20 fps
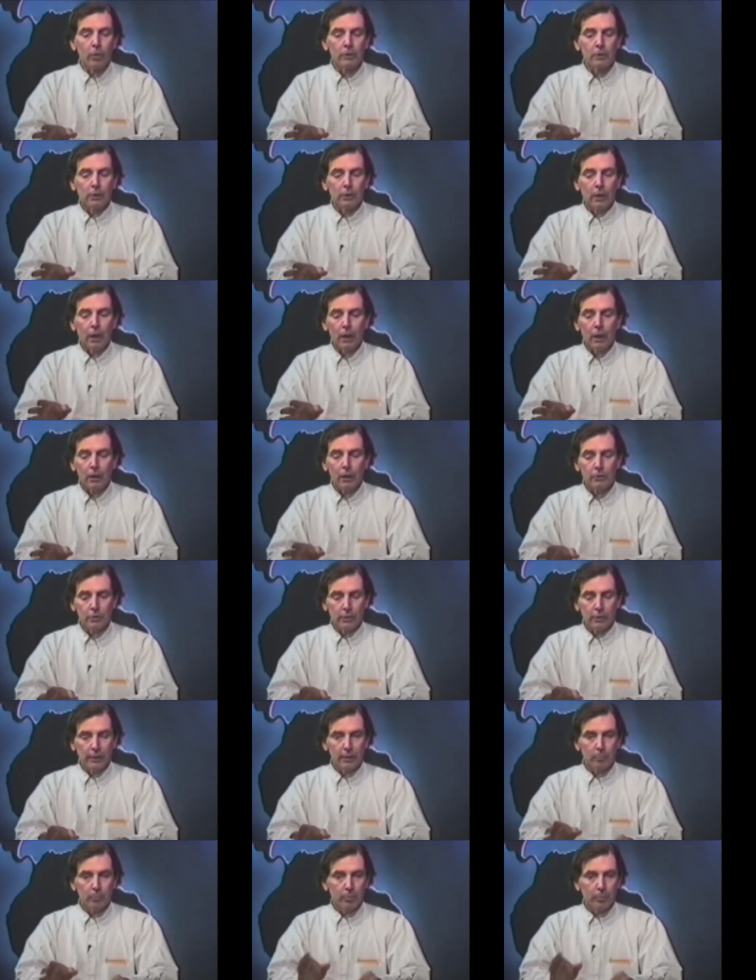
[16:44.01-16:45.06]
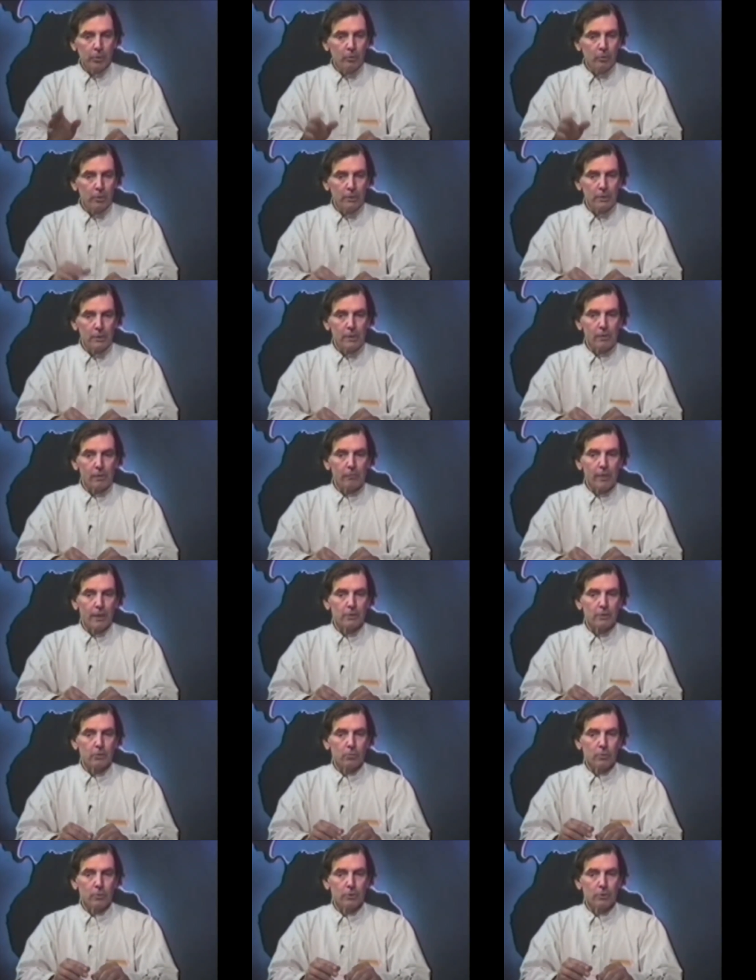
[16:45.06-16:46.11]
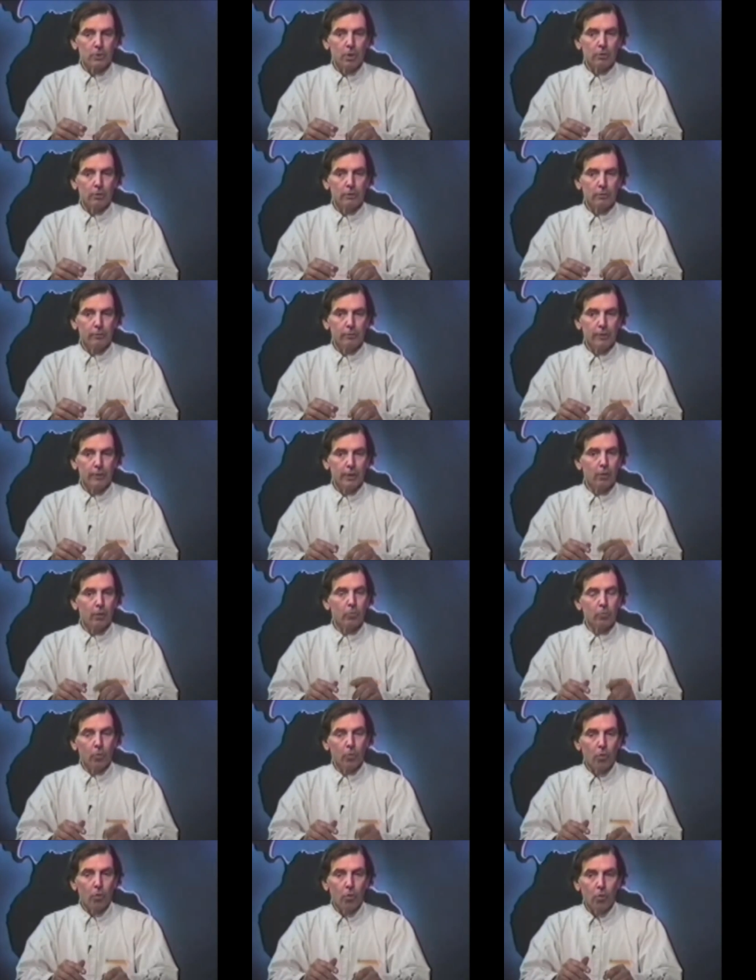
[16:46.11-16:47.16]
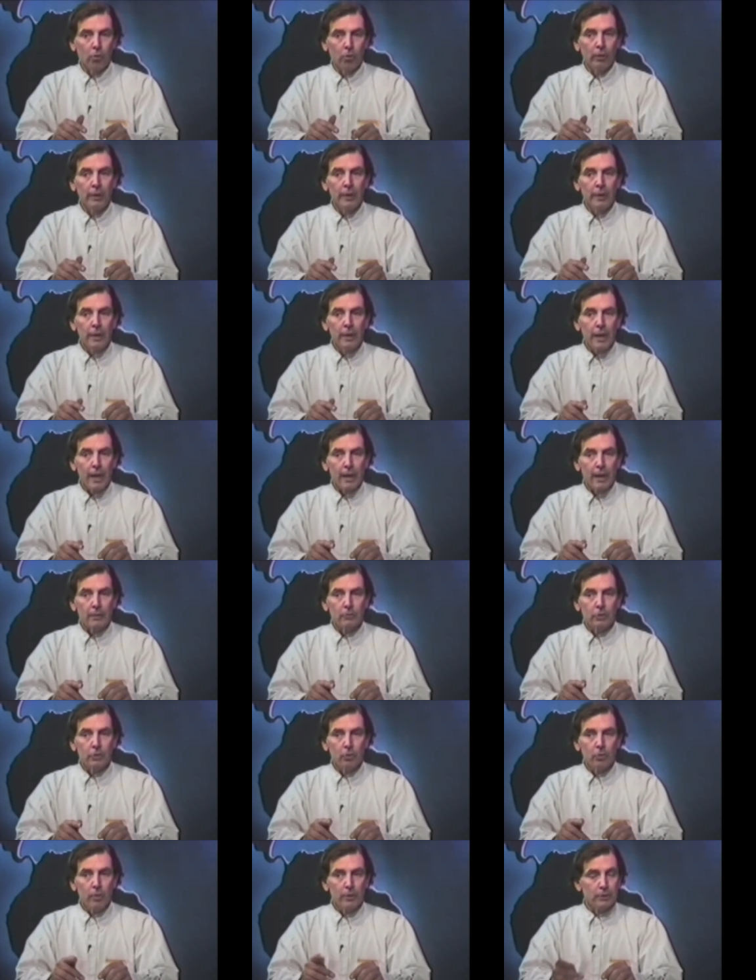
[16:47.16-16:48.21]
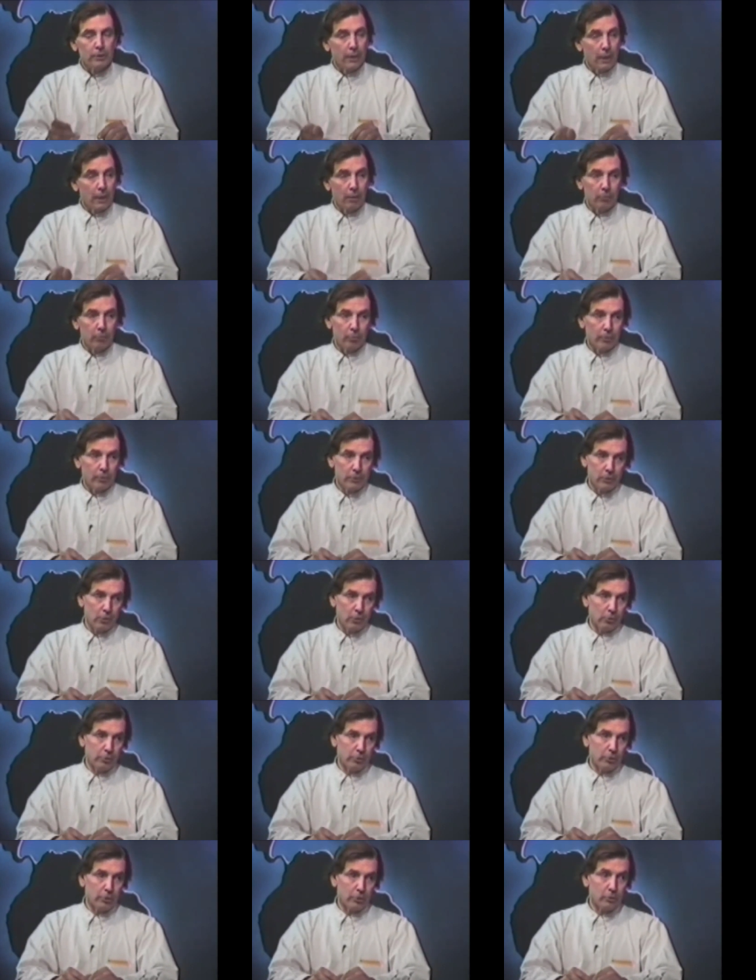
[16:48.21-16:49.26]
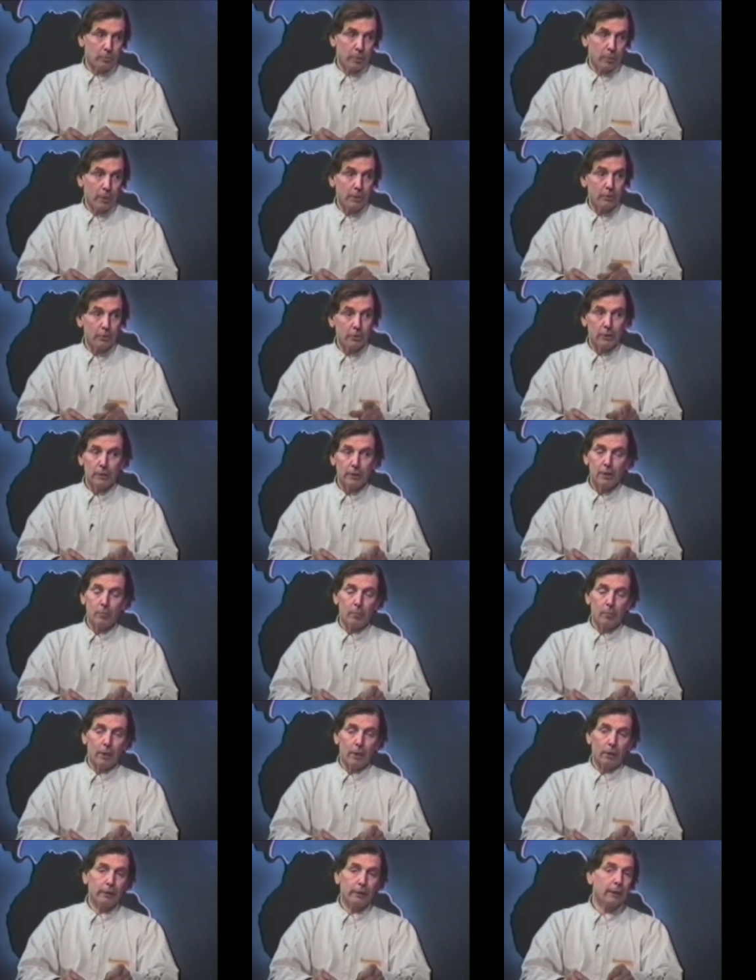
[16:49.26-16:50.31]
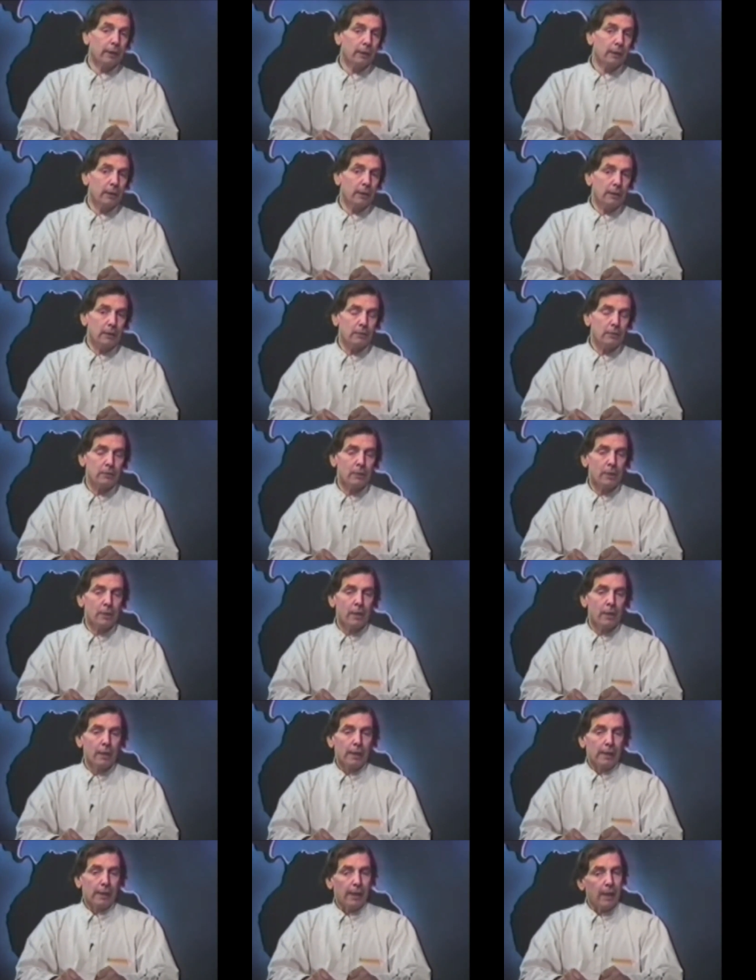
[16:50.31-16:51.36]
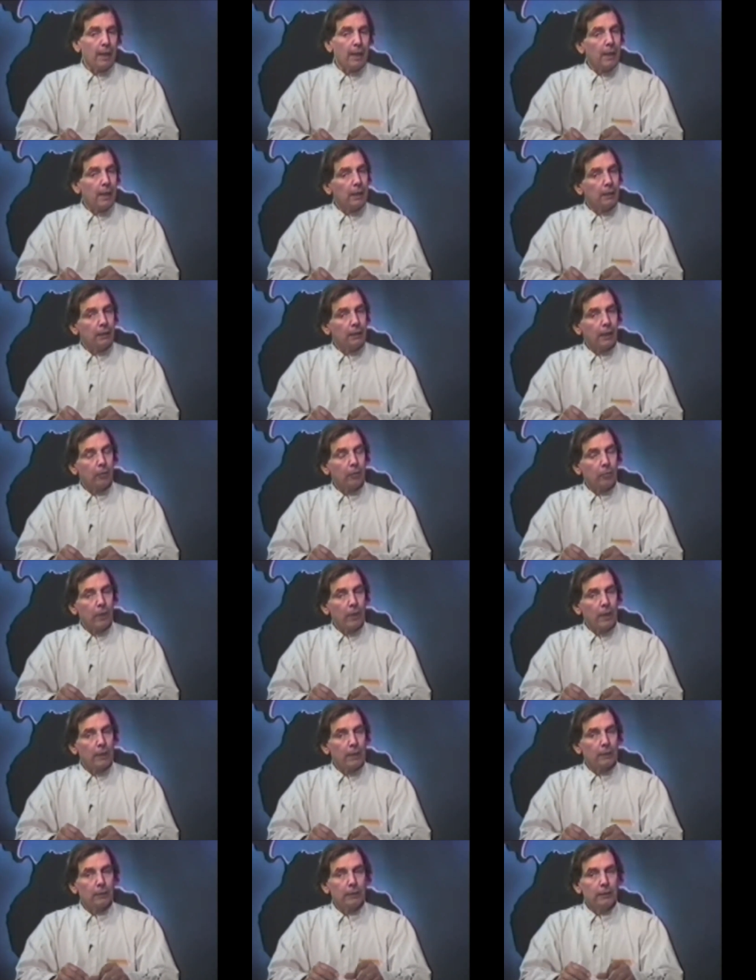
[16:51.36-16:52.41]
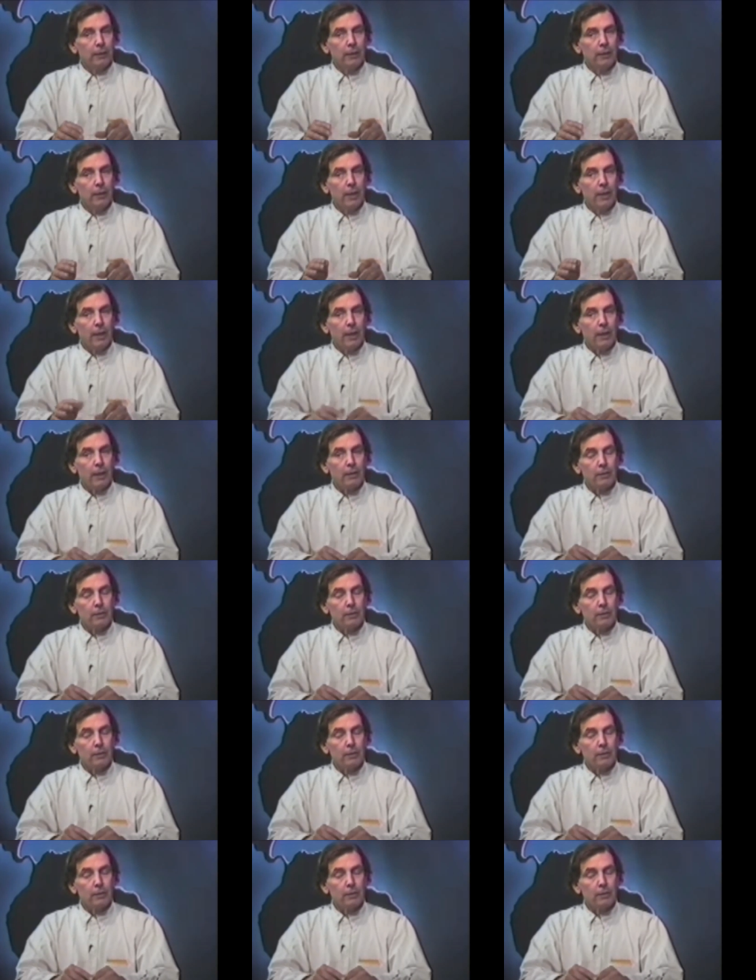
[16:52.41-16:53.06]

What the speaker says: was largely punitive as a result of their role as U.S. cavalry soldiers punishing the American Indians. And ironically,